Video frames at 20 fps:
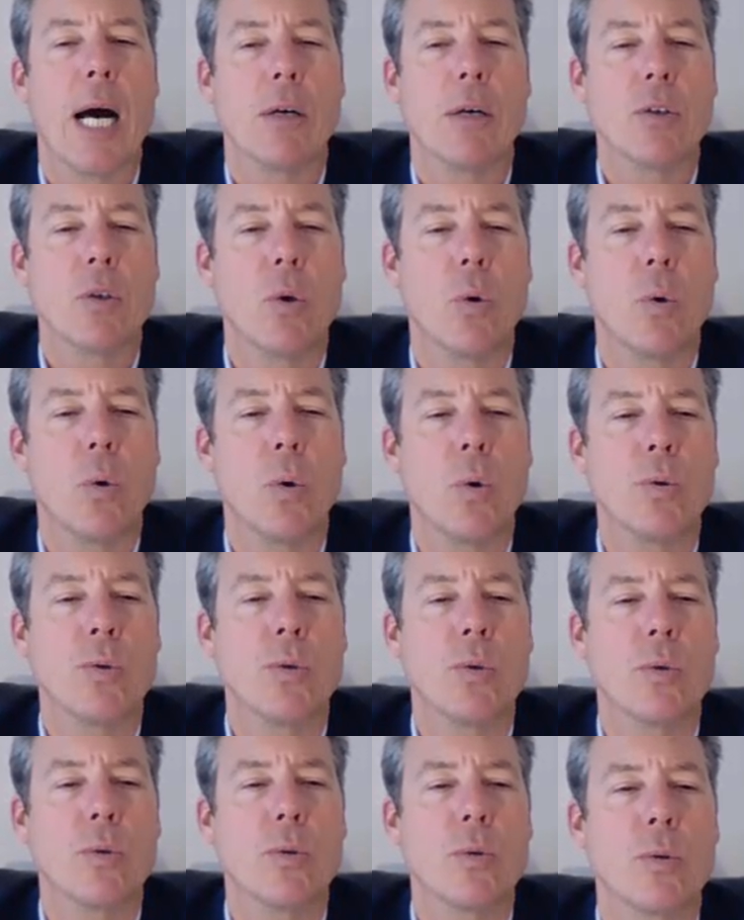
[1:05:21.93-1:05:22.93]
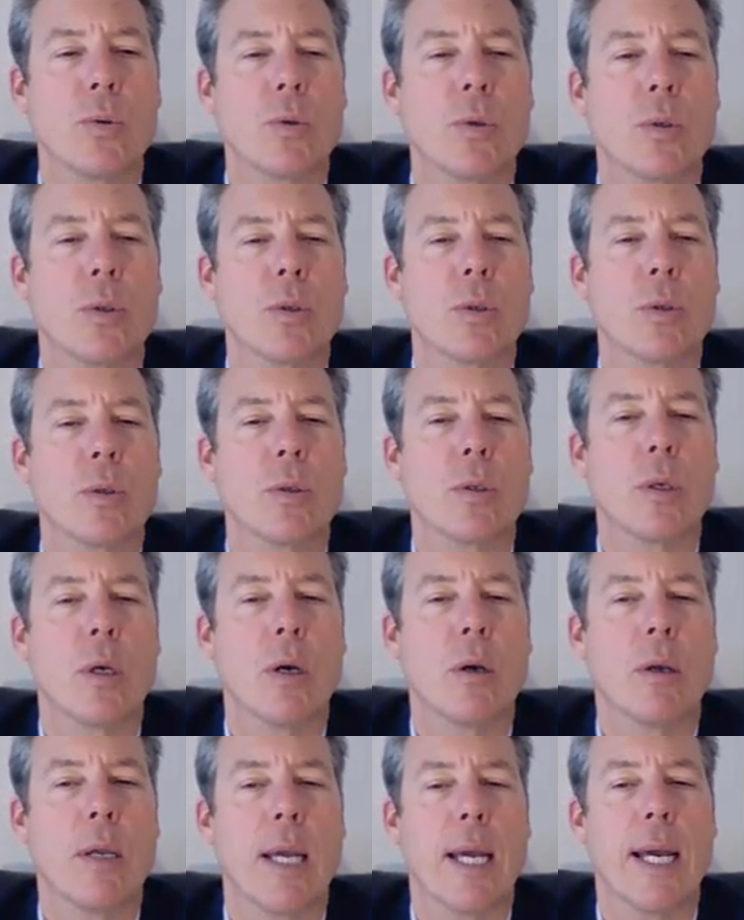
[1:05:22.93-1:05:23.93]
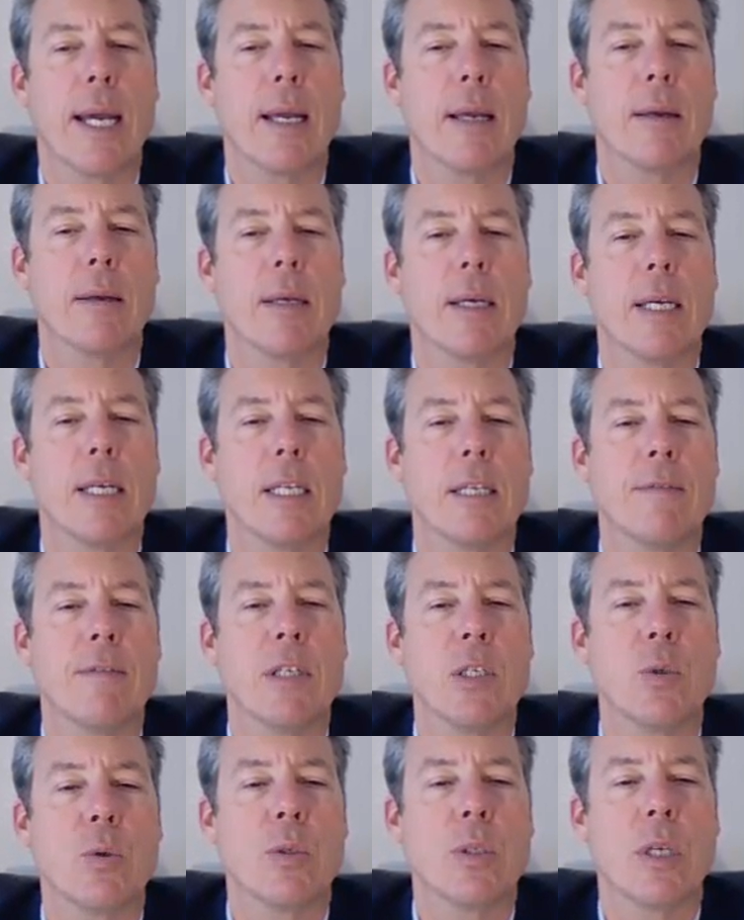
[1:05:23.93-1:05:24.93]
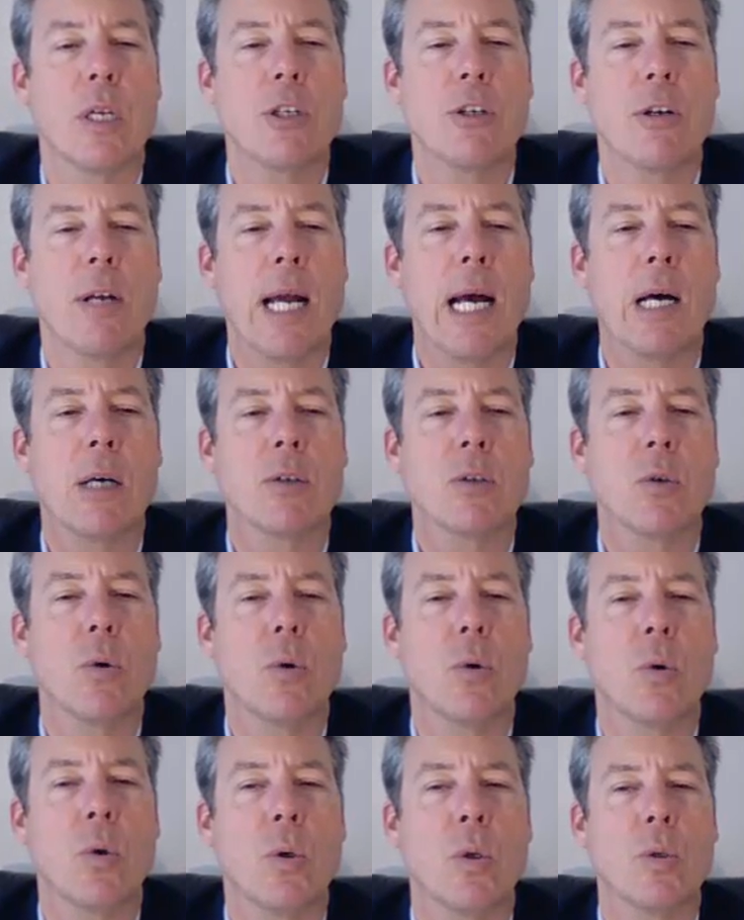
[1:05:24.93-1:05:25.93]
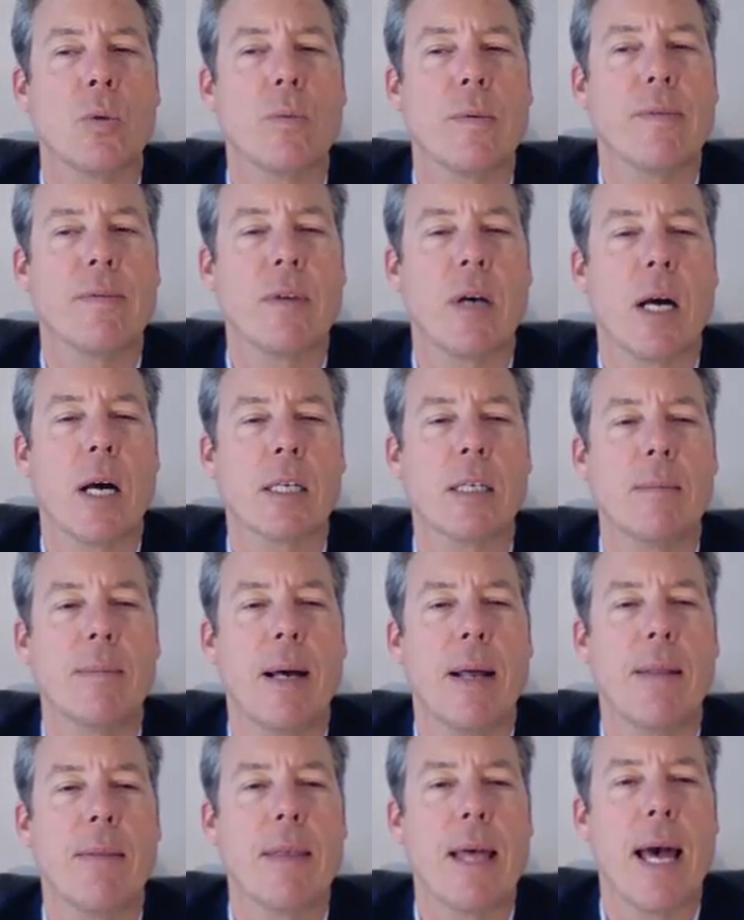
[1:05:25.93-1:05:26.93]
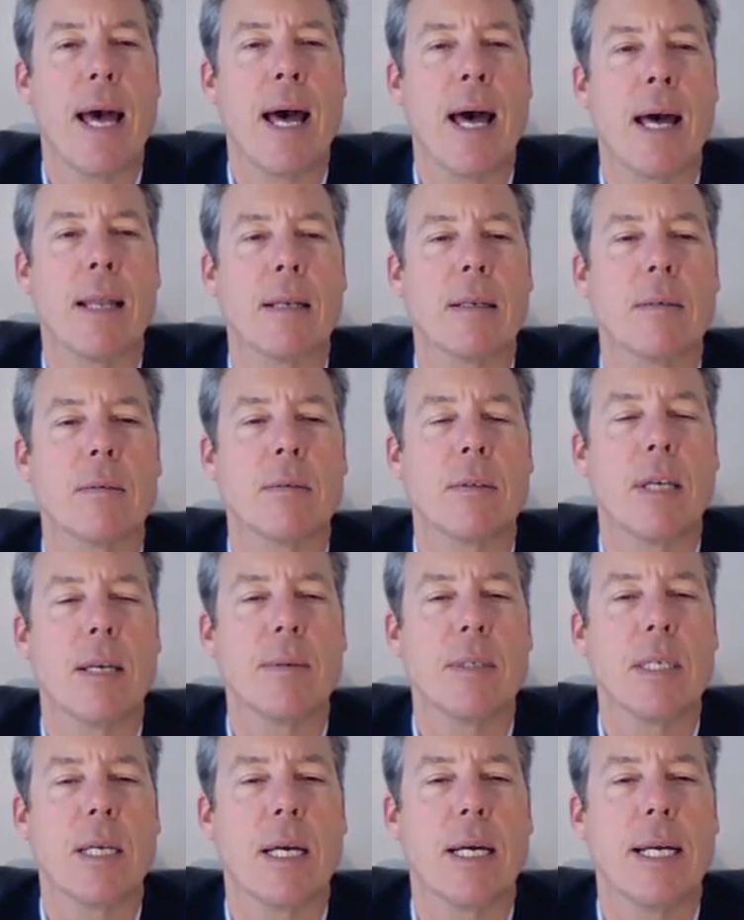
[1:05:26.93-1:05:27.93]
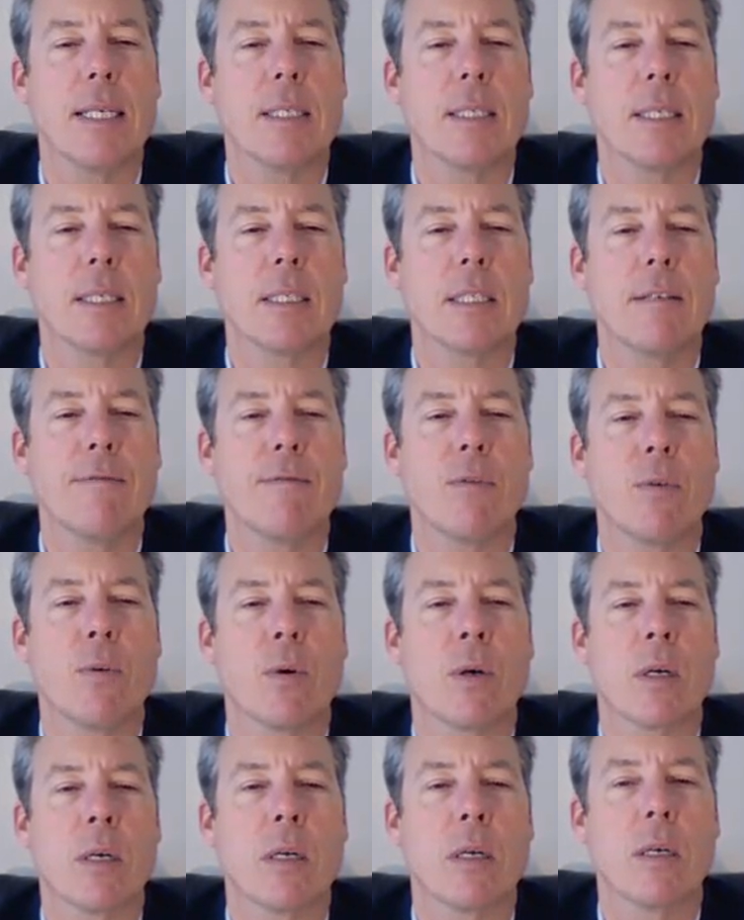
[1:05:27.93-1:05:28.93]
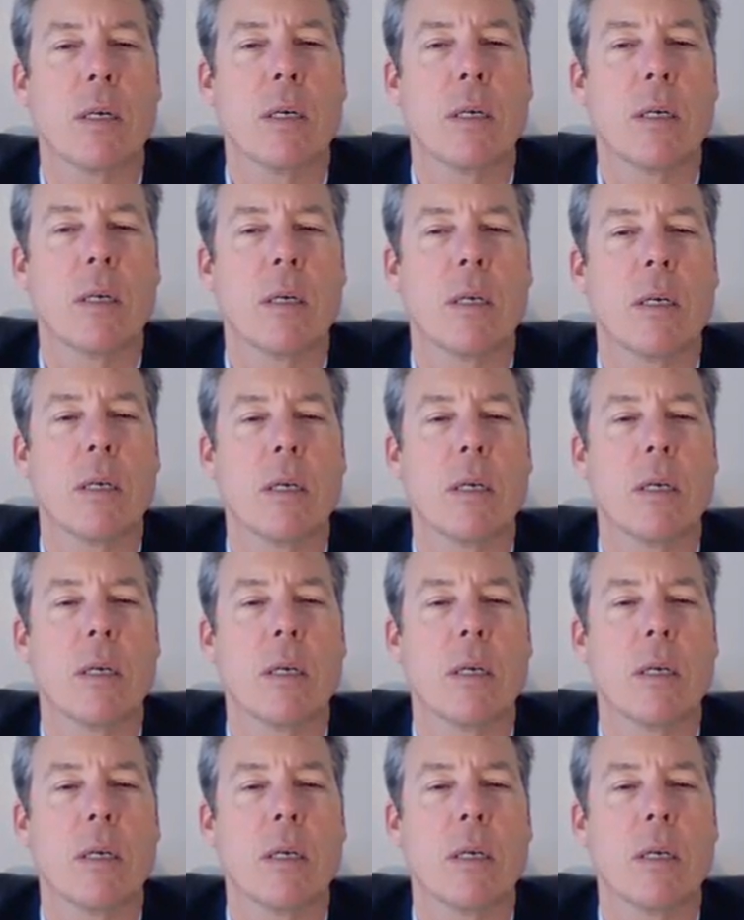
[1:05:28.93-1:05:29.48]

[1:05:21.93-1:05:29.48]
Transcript: your household, okay, individuals on your household, we've talked about that, same as the I eight sixty-four.